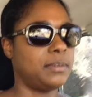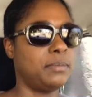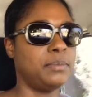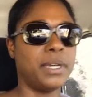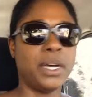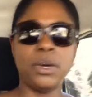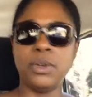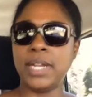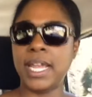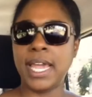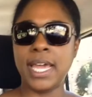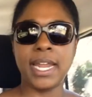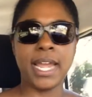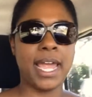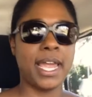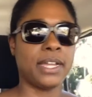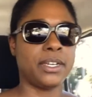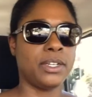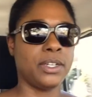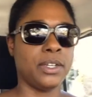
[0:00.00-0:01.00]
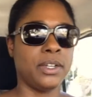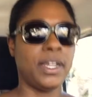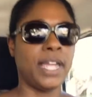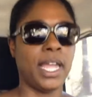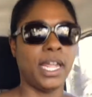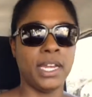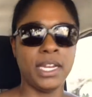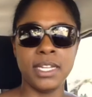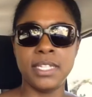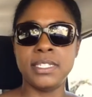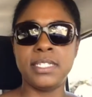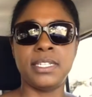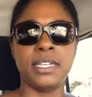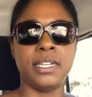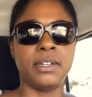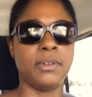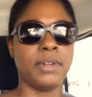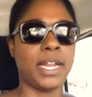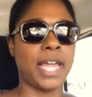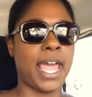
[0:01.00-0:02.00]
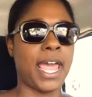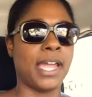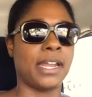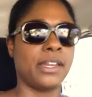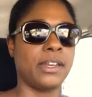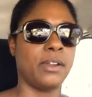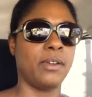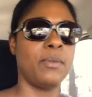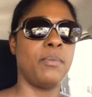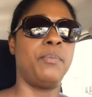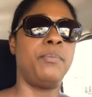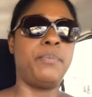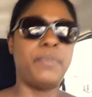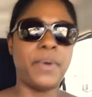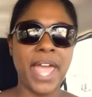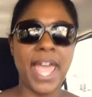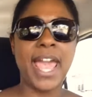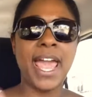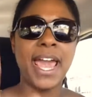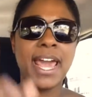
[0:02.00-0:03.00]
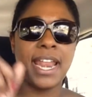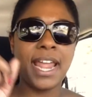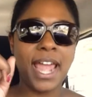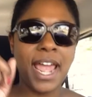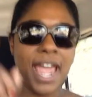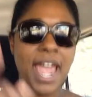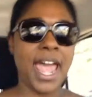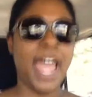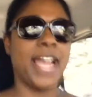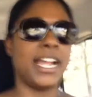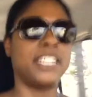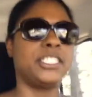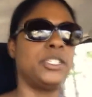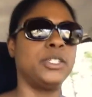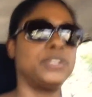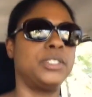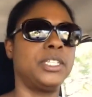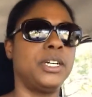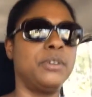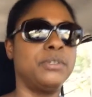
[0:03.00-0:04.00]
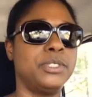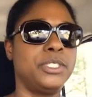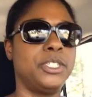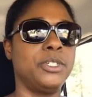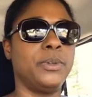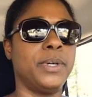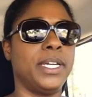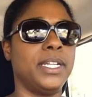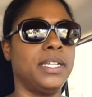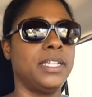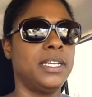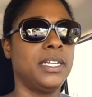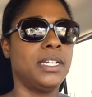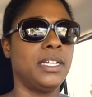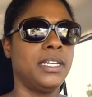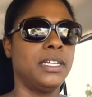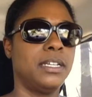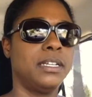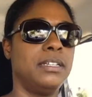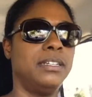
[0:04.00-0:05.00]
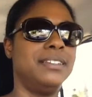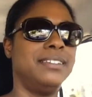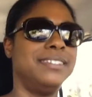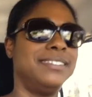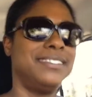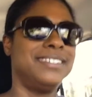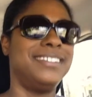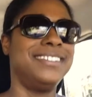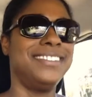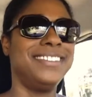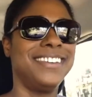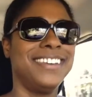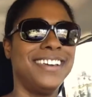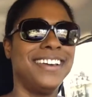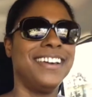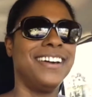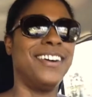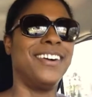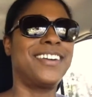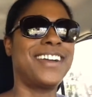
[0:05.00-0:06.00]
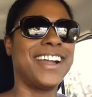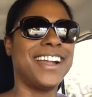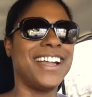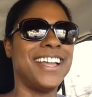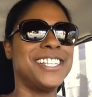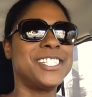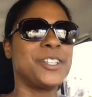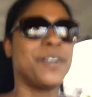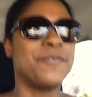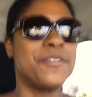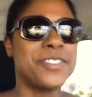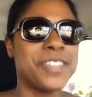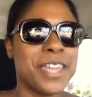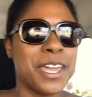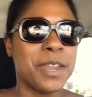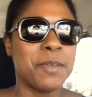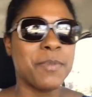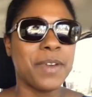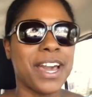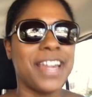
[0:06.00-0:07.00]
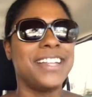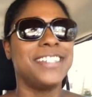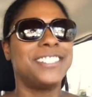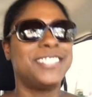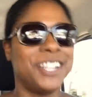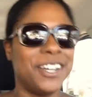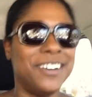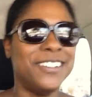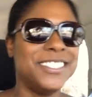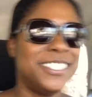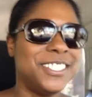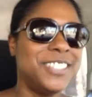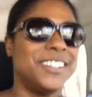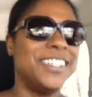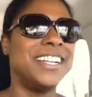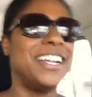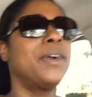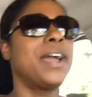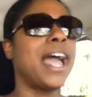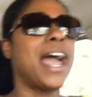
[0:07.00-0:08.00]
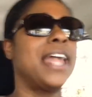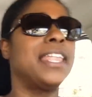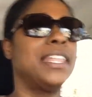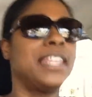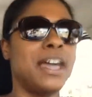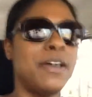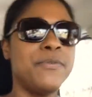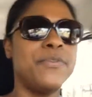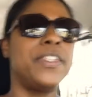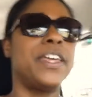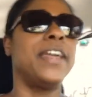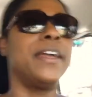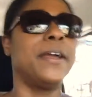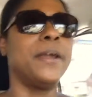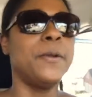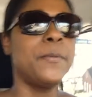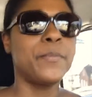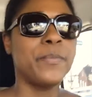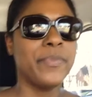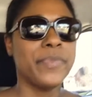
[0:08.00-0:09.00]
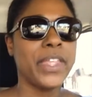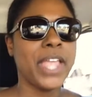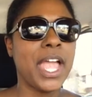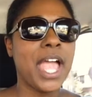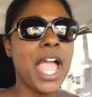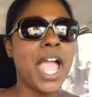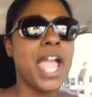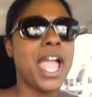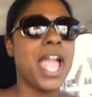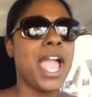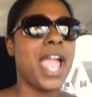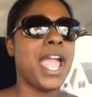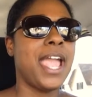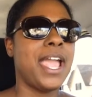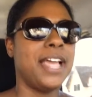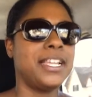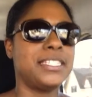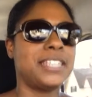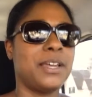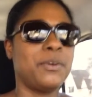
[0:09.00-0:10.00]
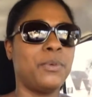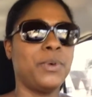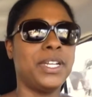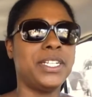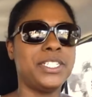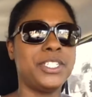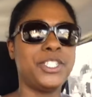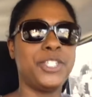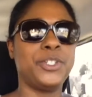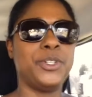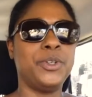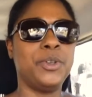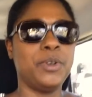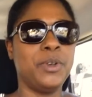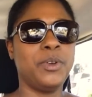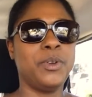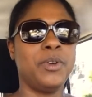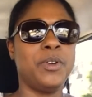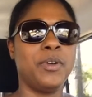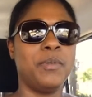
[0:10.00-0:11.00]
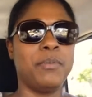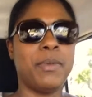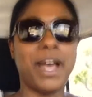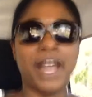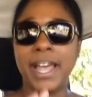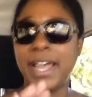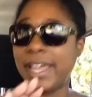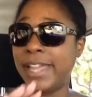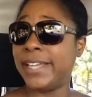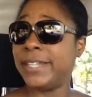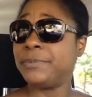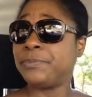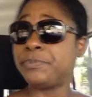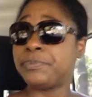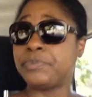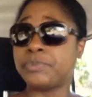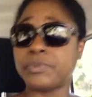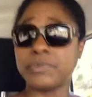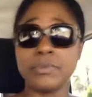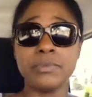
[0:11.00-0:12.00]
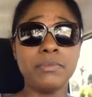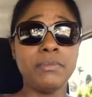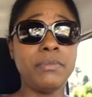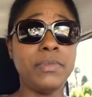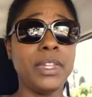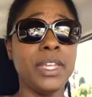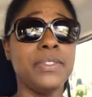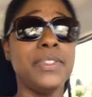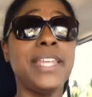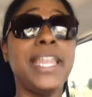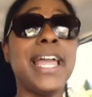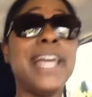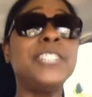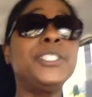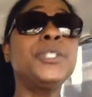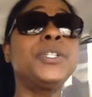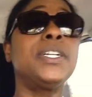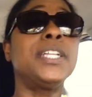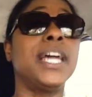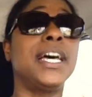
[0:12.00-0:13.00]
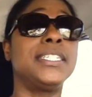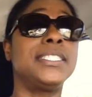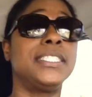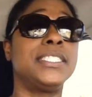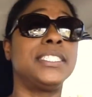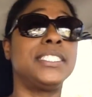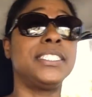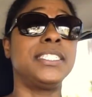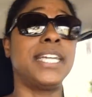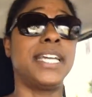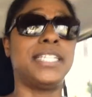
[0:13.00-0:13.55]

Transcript: Bonehead actor, inconsiderate actor, bad actor. Don't do it. Okay, so if you're thinking about it, don't do it. But I left there and I went to my theatrical audition.